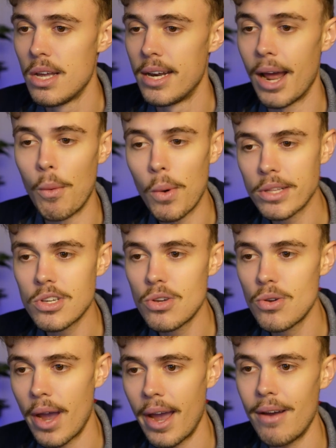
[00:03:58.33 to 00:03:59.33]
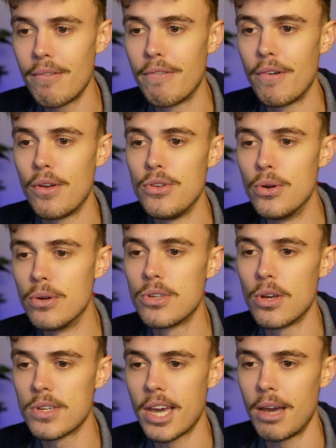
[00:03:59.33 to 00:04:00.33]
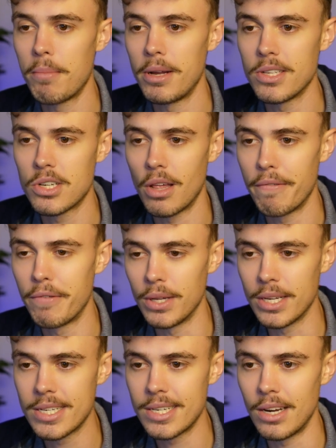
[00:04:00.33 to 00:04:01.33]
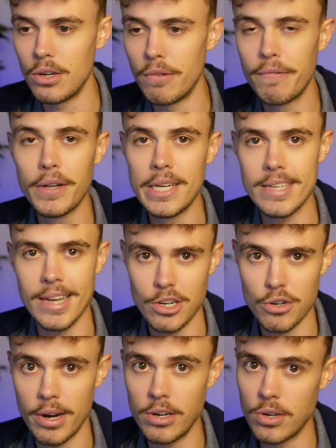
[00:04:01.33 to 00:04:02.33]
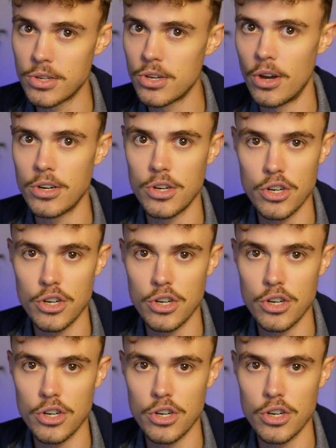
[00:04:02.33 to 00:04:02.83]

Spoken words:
Now, once you have used those campaigns to their full extent, you've fully saturated your search and